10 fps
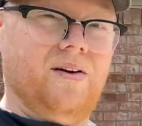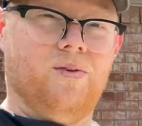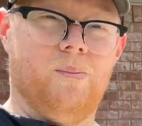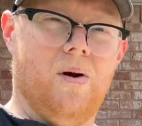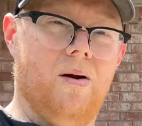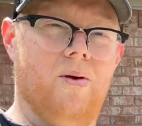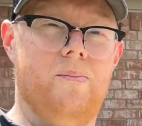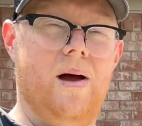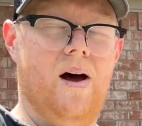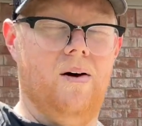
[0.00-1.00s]
it for probably
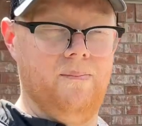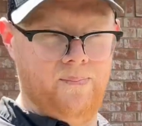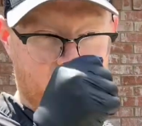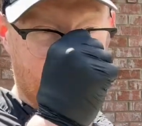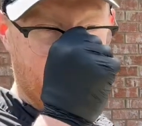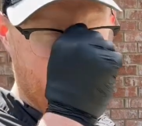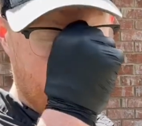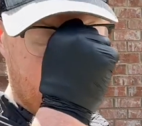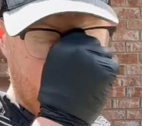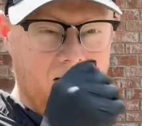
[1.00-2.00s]
about
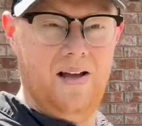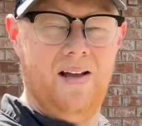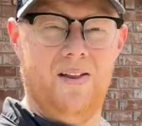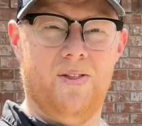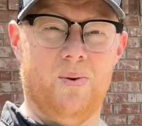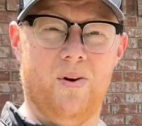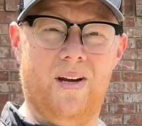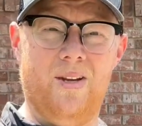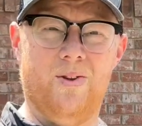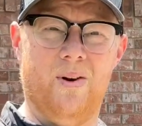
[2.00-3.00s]

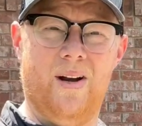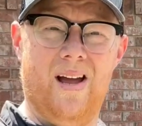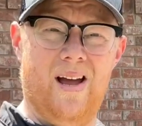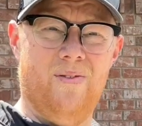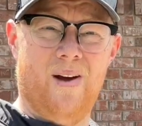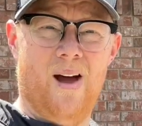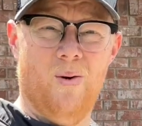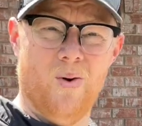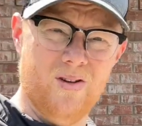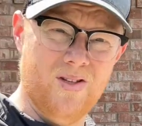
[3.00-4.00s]
3.5
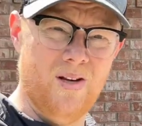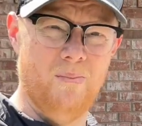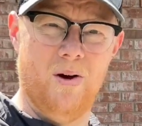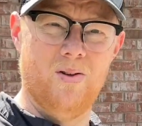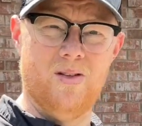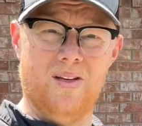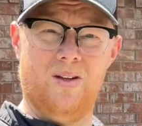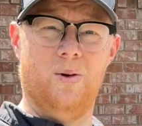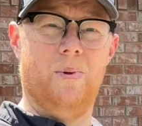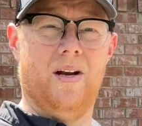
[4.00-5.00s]
hours, mostly a
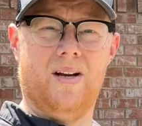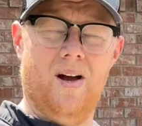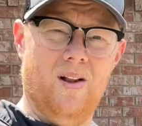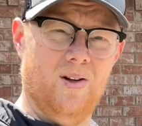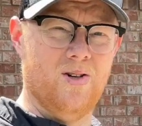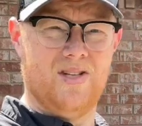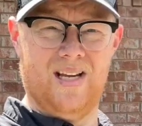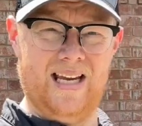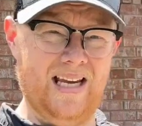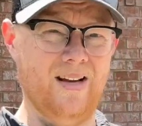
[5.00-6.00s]
little bit of color, just a
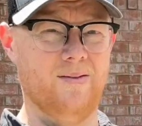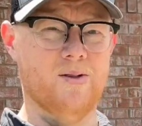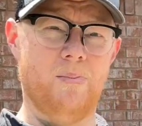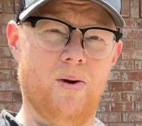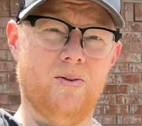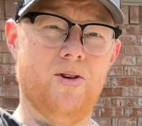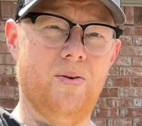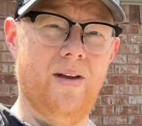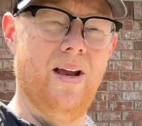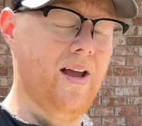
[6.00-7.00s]
hint of smoke to
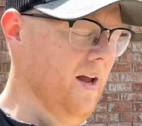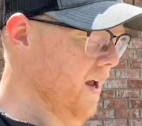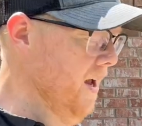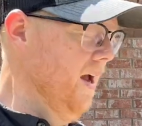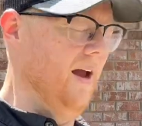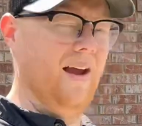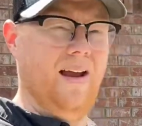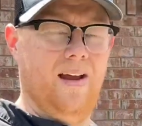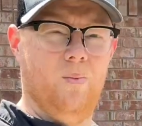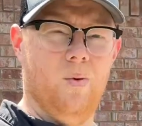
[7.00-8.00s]
it.
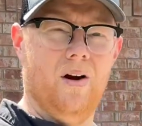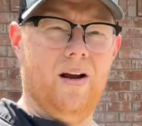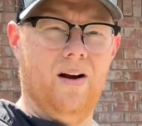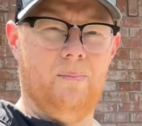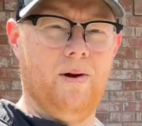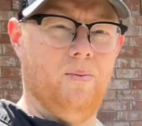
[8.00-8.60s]
And we're gonna be